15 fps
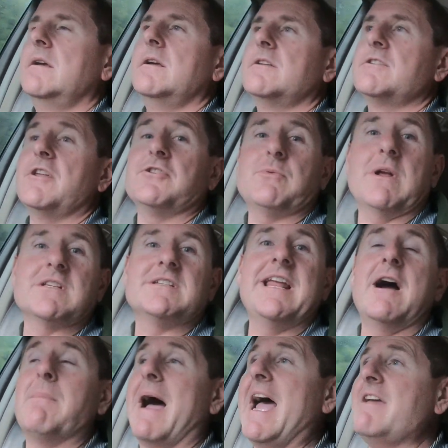So this one's now
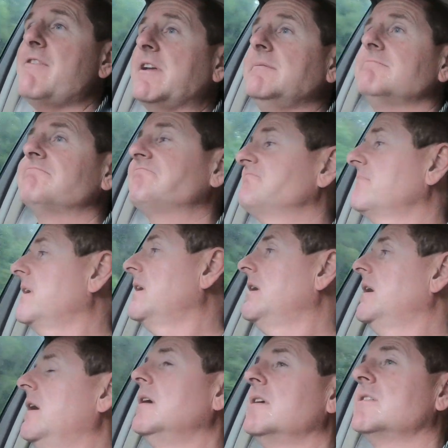behaving,
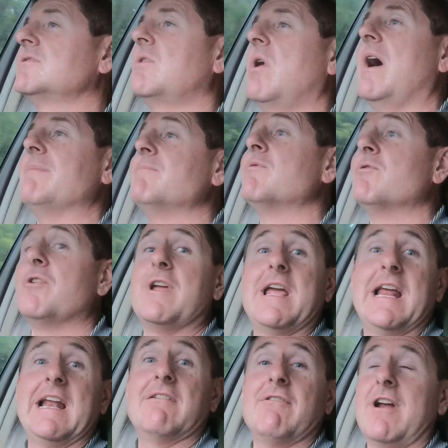so I'm
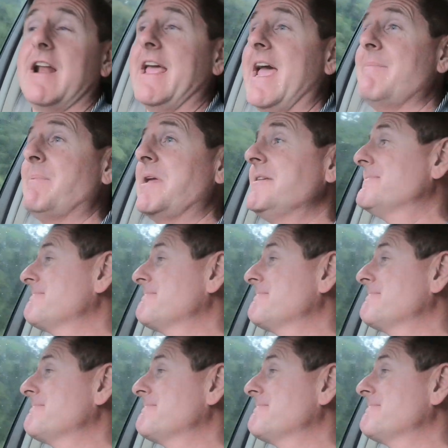really happy.